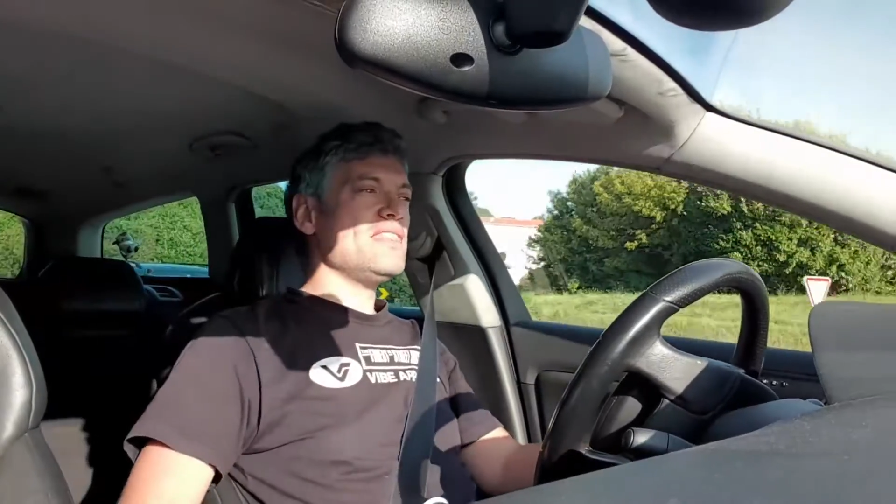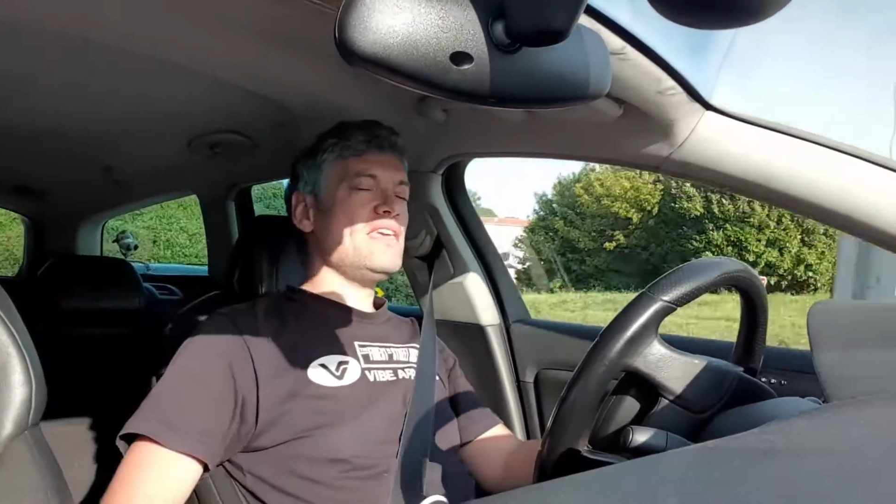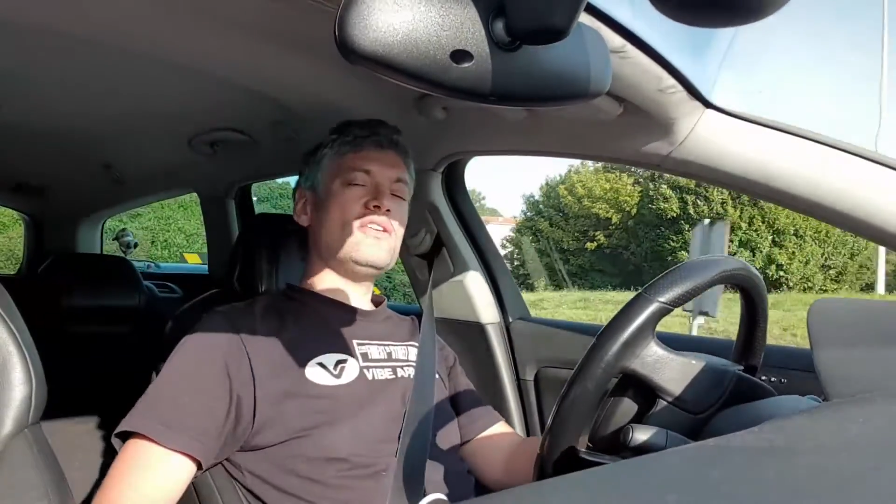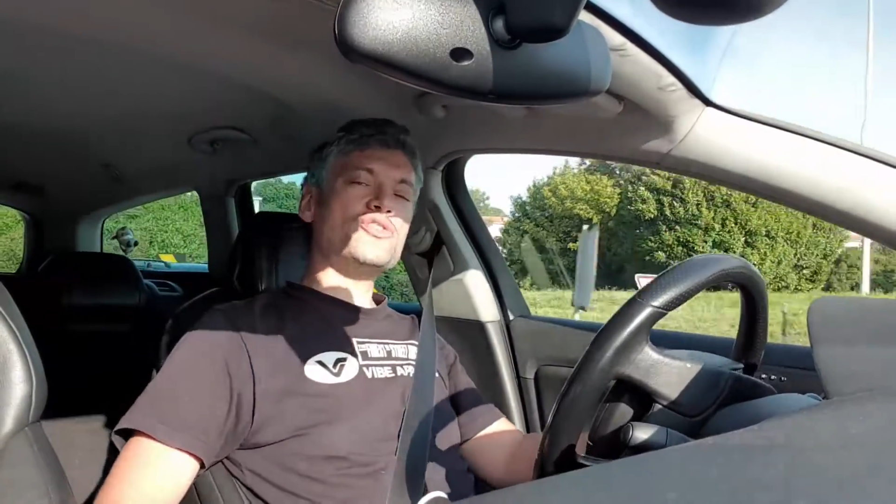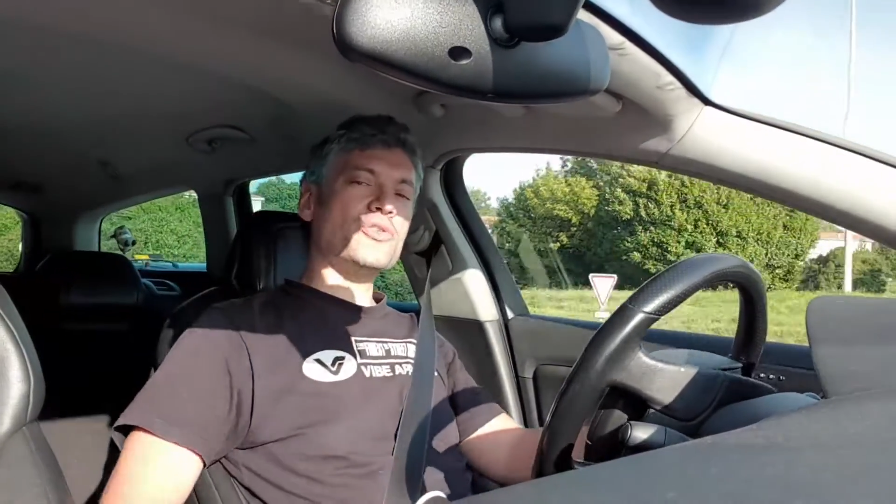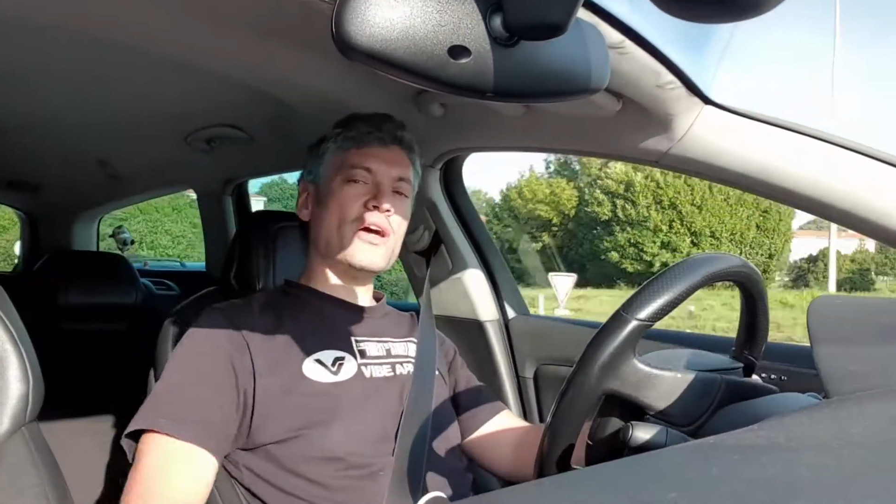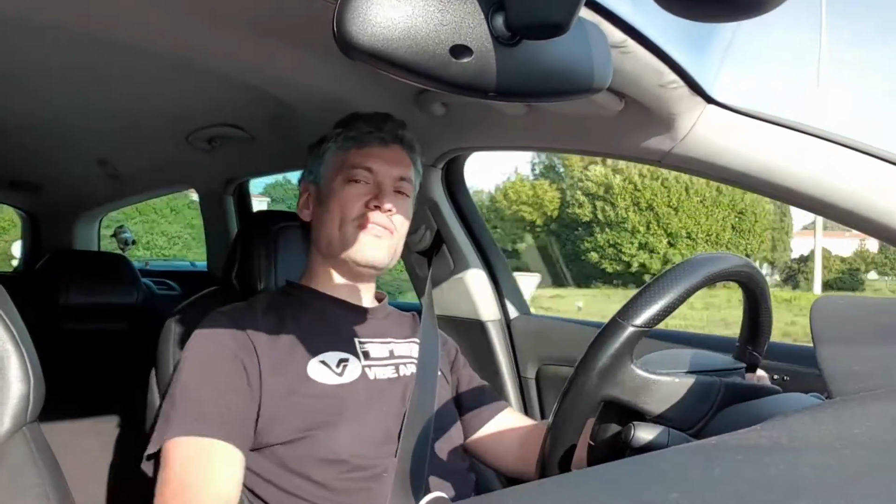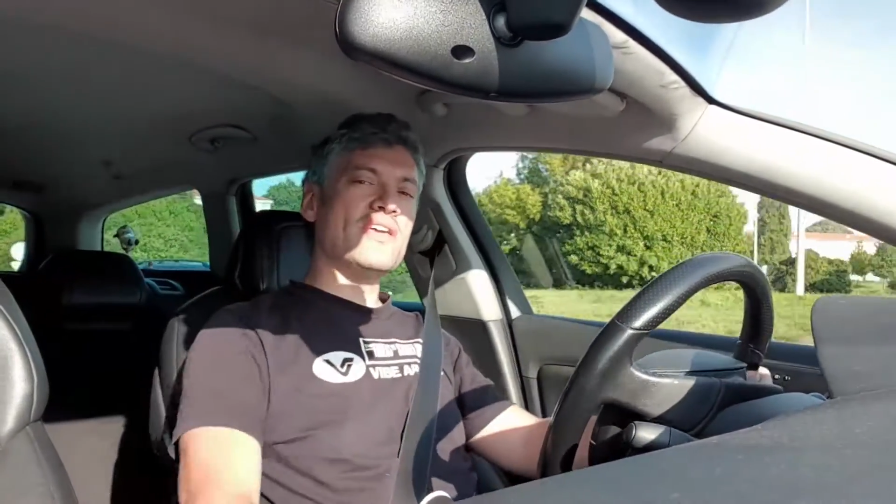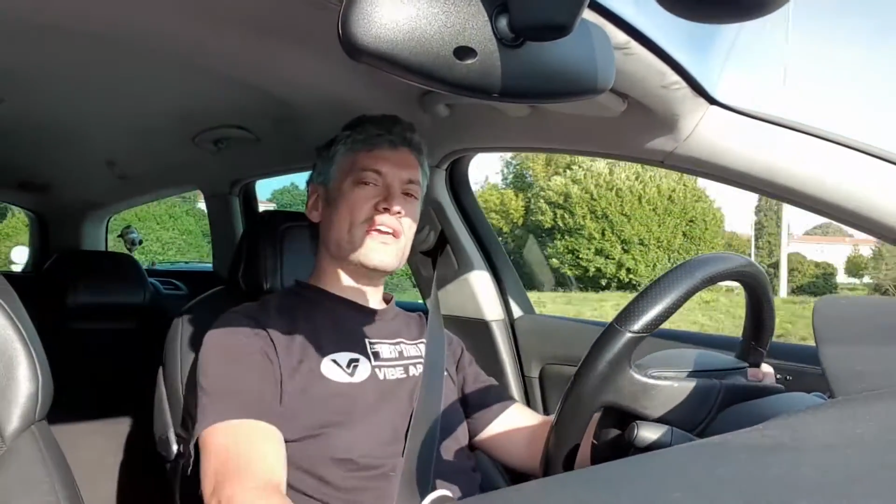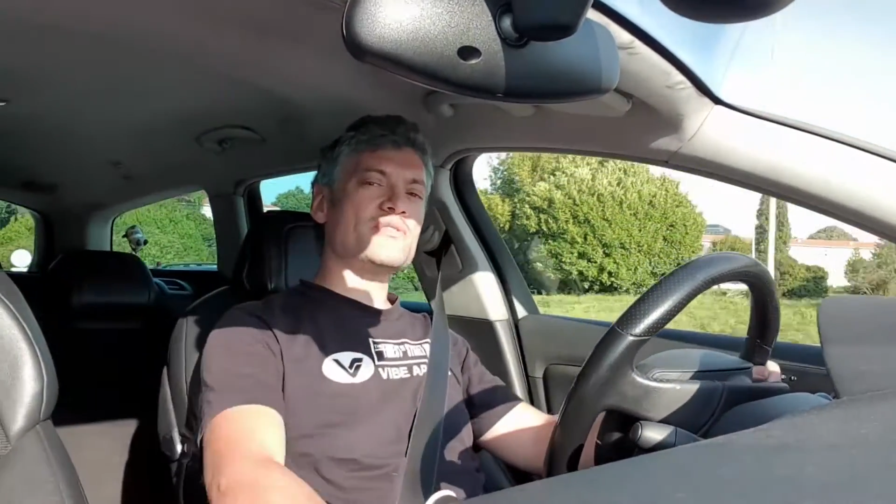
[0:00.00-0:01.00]
the
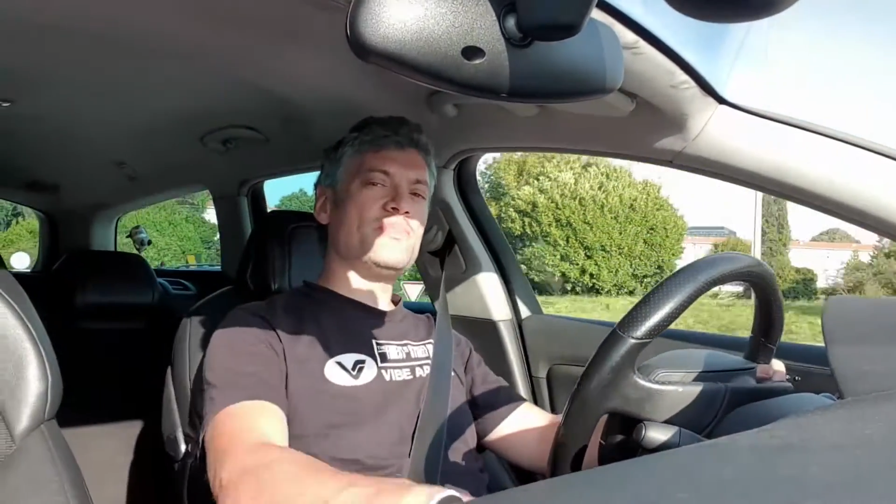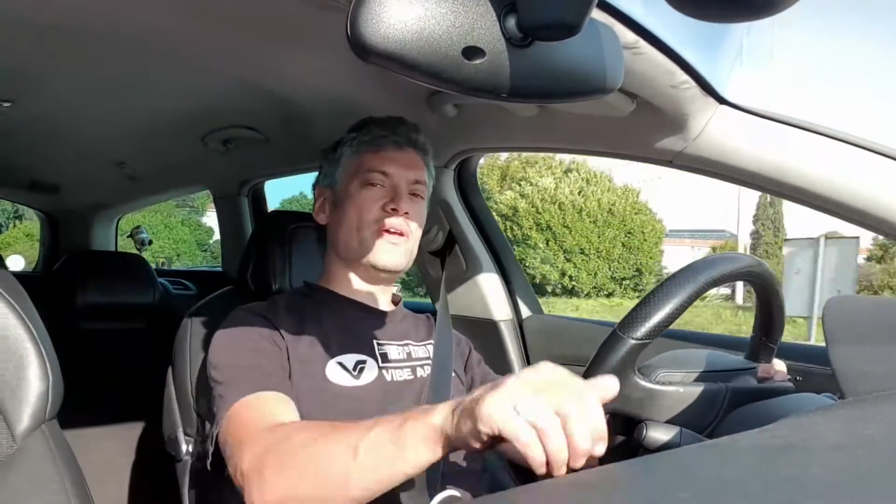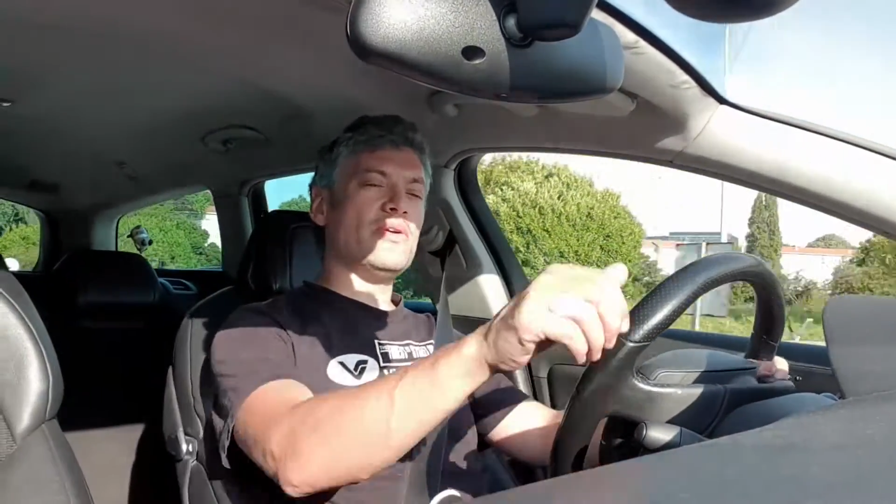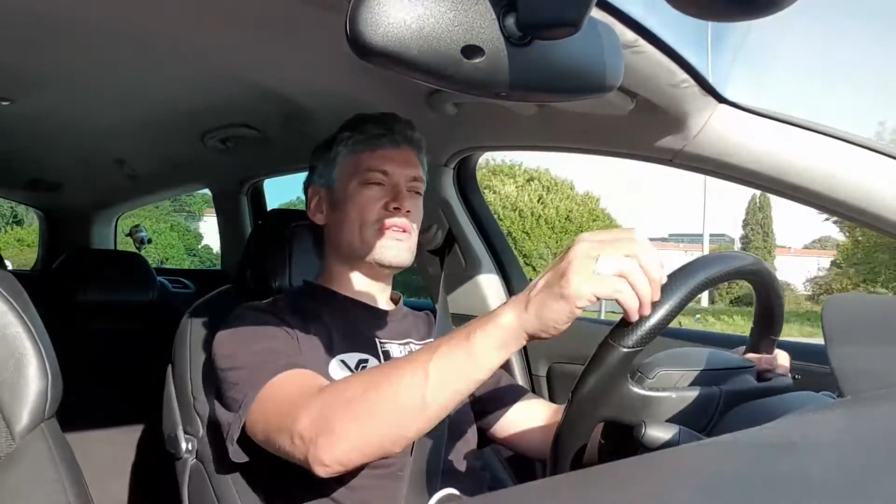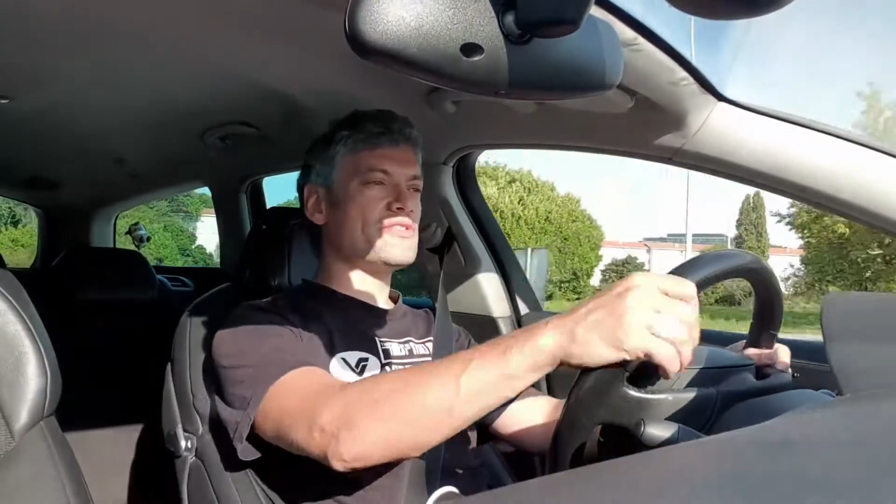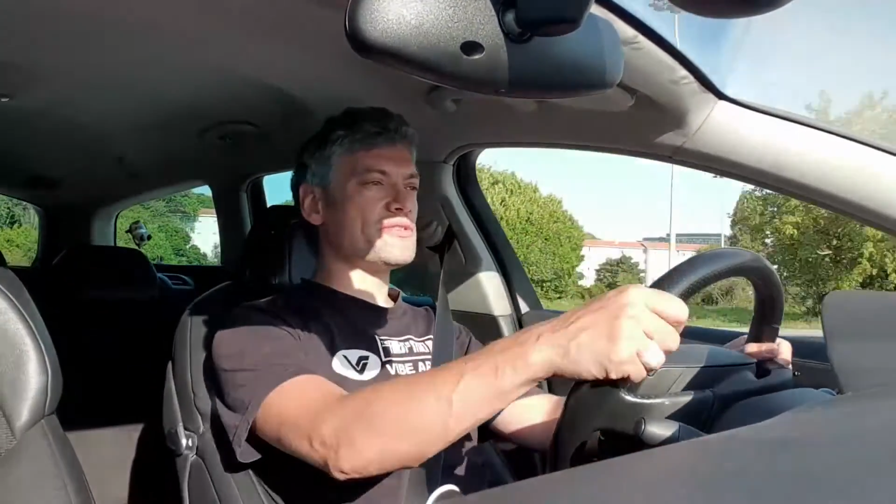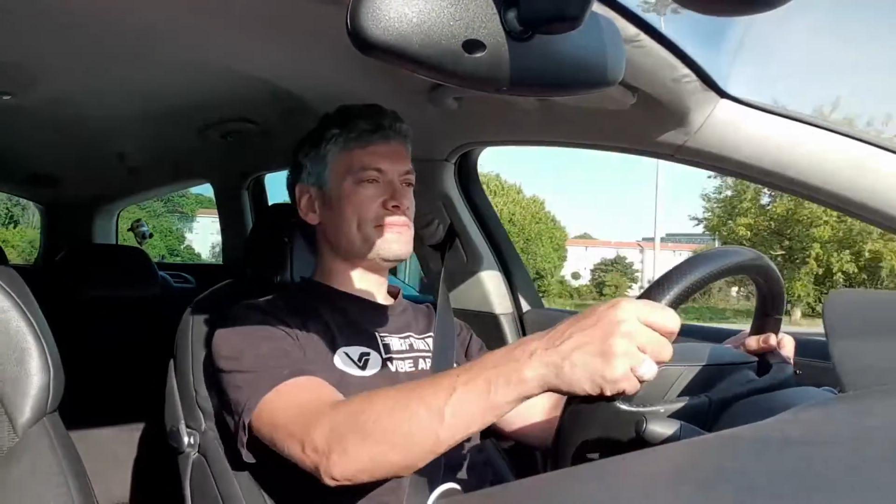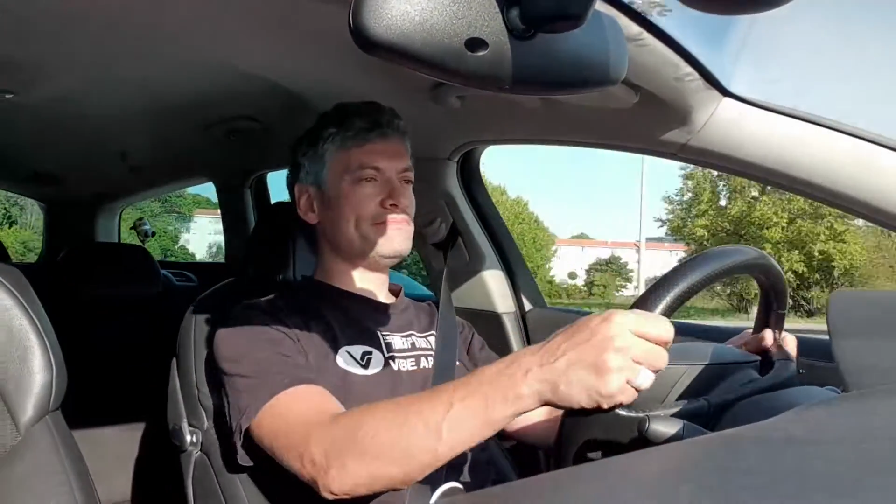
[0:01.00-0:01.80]
driving experience.